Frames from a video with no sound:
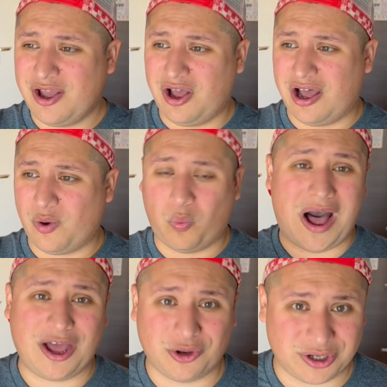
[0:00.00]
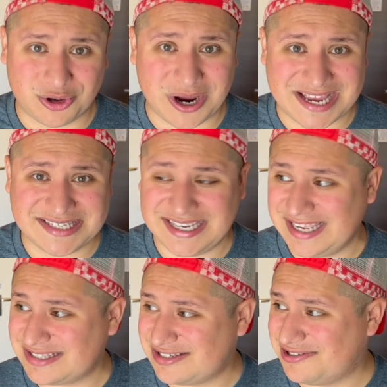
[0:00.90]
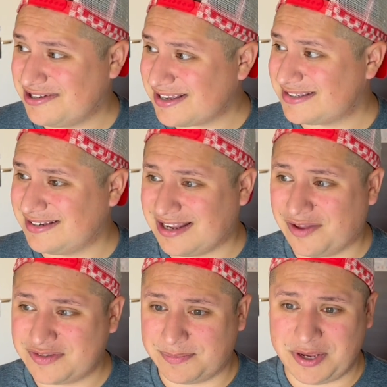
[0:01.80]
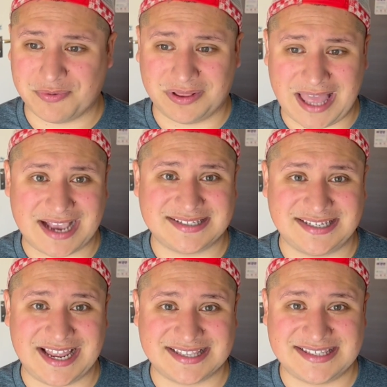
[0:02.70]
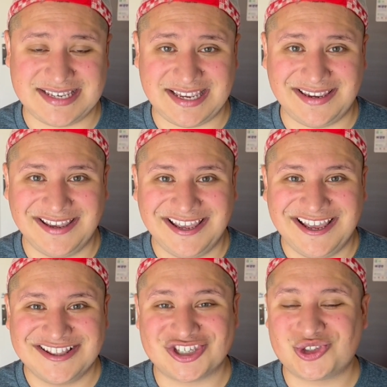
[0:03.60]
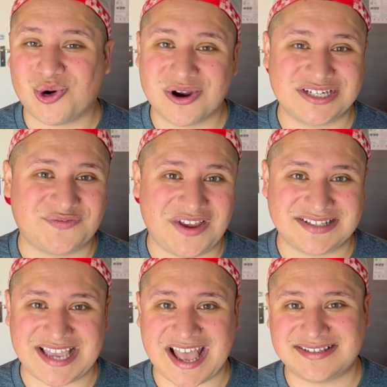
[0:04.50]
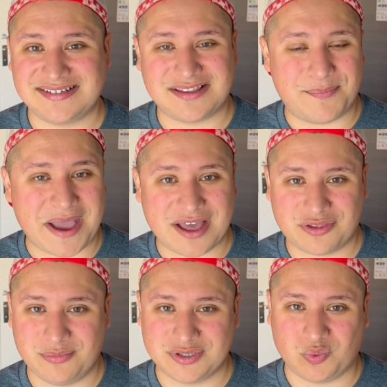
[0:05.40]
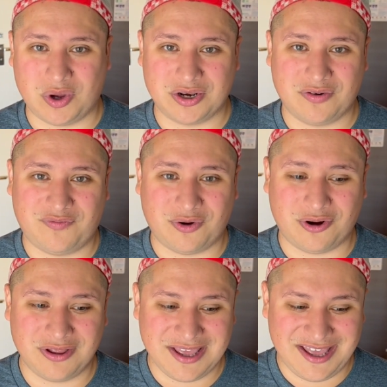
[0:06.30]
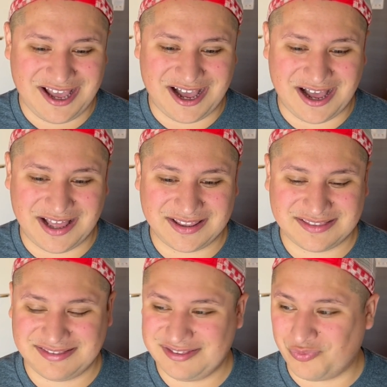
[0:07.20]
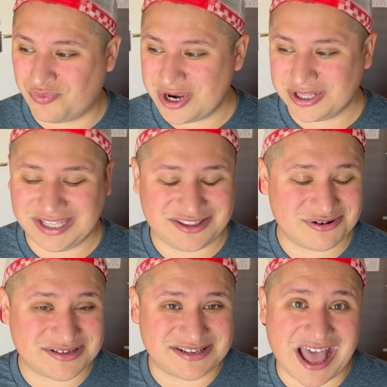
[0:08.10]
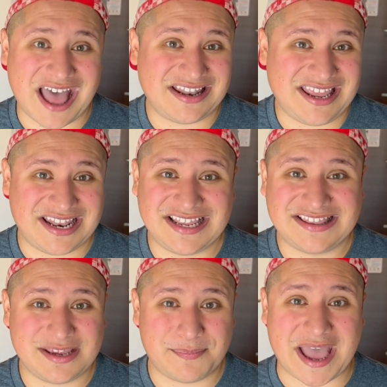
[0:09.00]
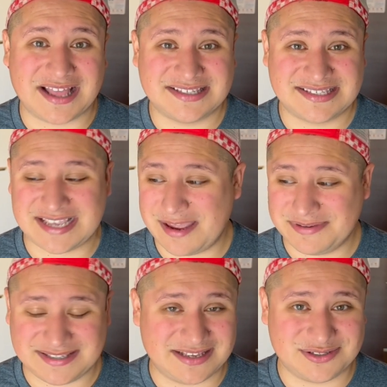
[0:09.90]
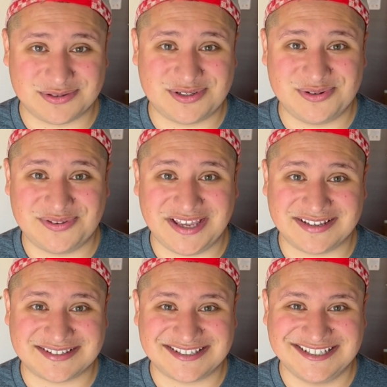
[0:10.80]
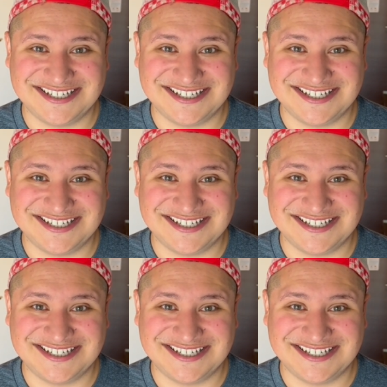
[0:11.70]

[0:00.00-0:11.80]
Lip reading: wild and crazy. It's just enough to be relaxing at sea. The storage is fantastic. The bathroom is wonderful. Really, there's not anything bad to say besides those 2 things.